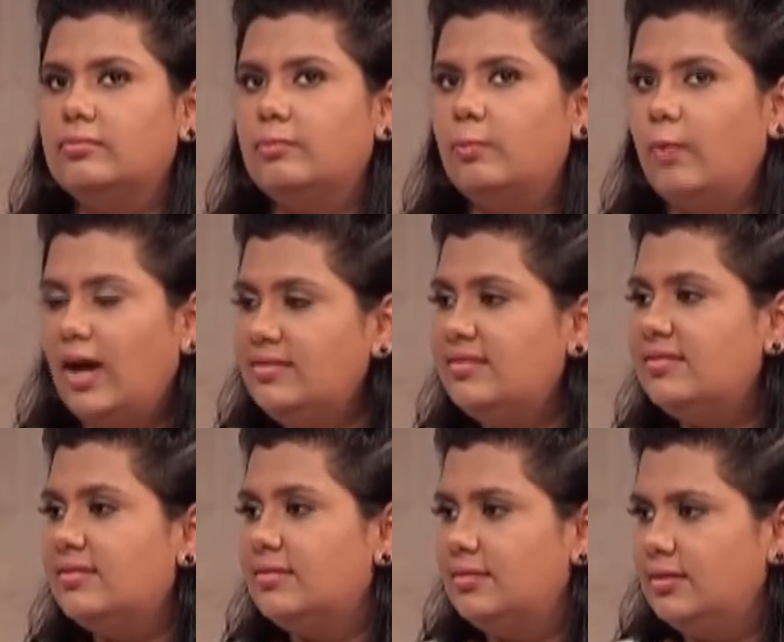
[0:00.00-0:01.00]

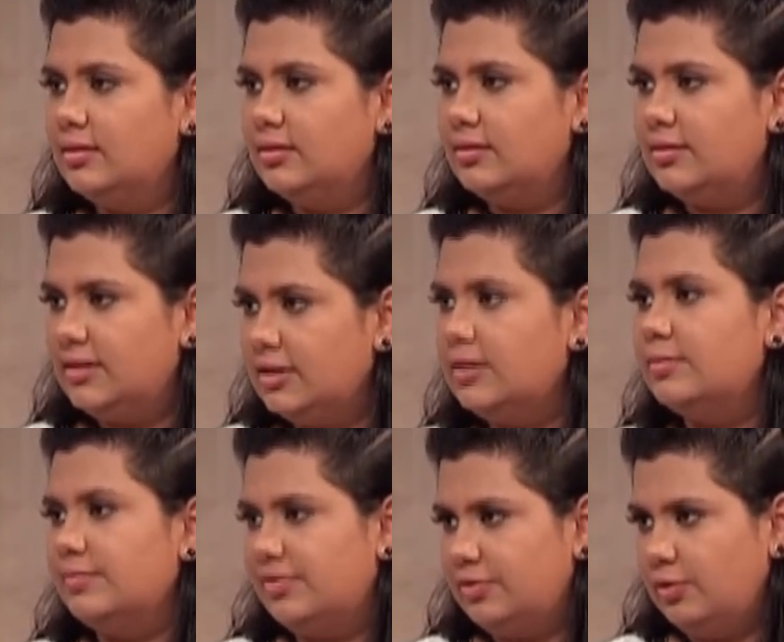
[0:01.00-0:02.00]
Once the
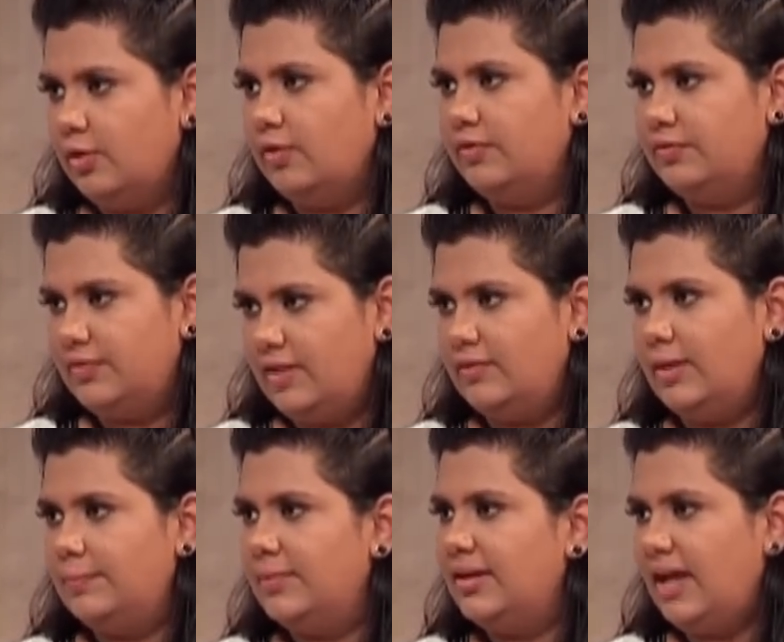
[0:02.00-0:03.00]
terms of
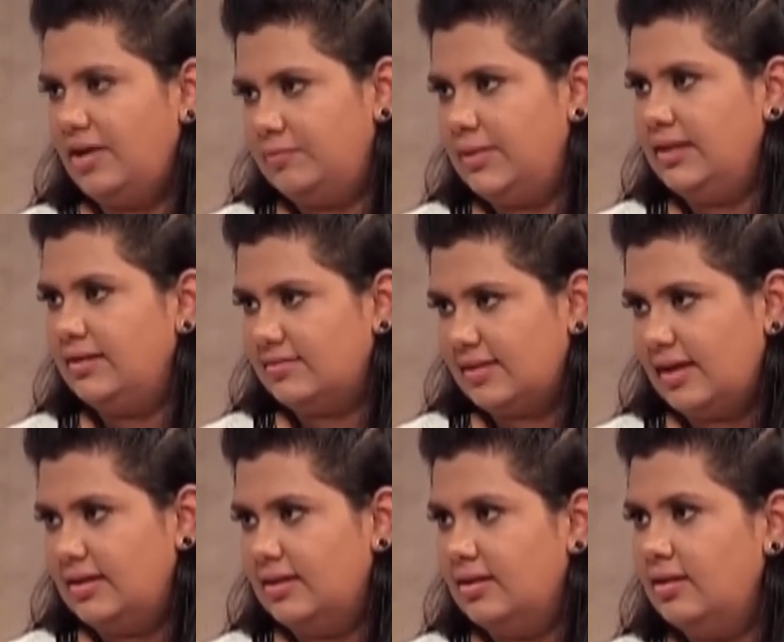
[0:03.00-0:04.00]
development have been
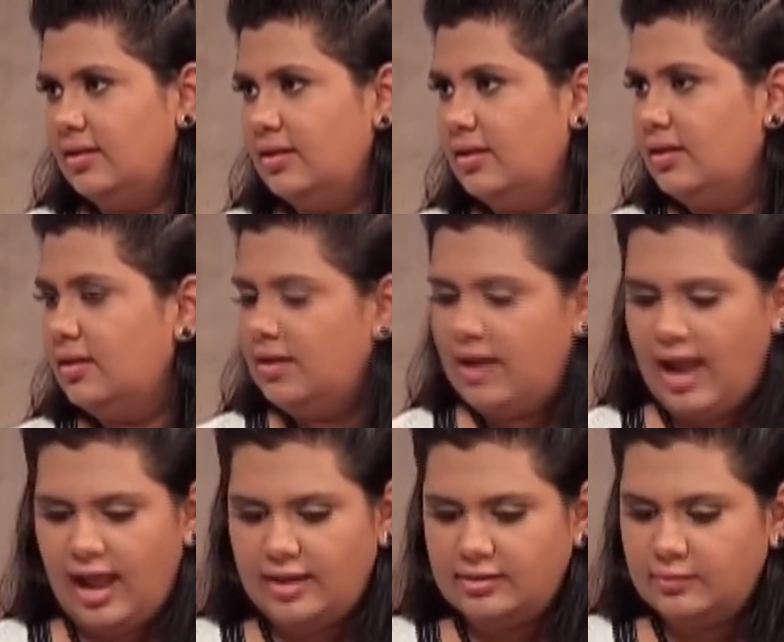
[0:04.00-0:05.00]
decided
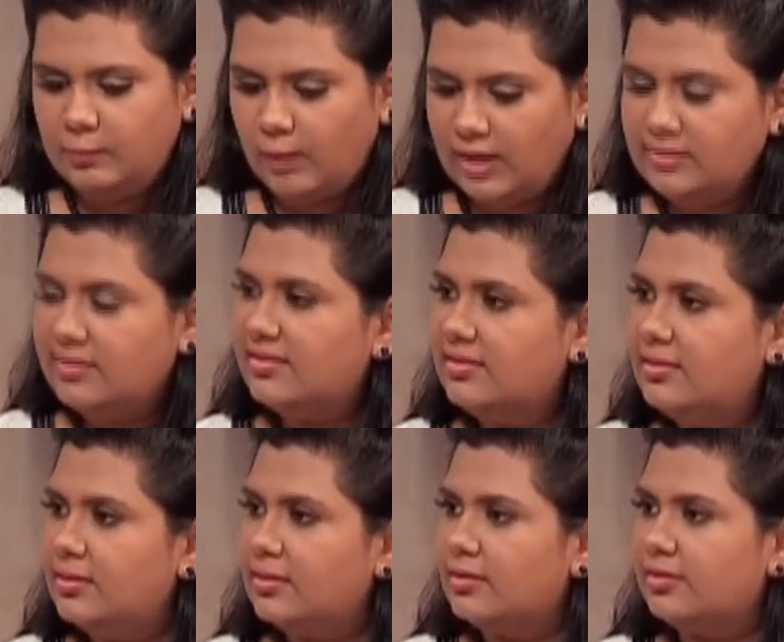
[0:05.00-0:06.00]
and once
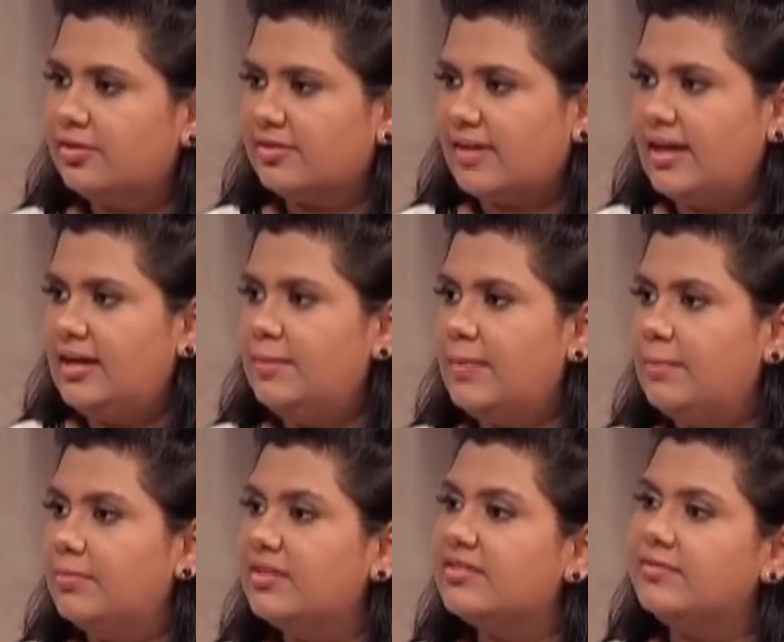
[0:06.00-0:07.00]
the society
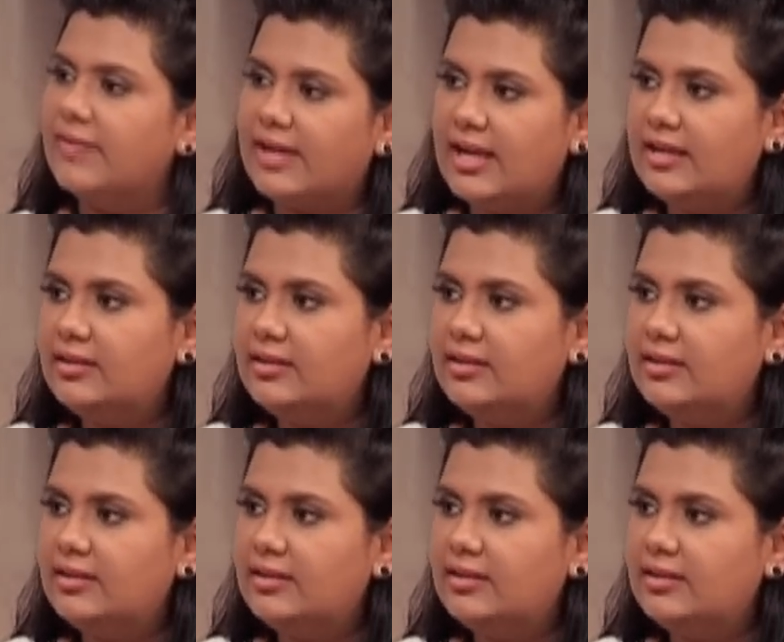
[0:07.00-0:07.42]
members vacate the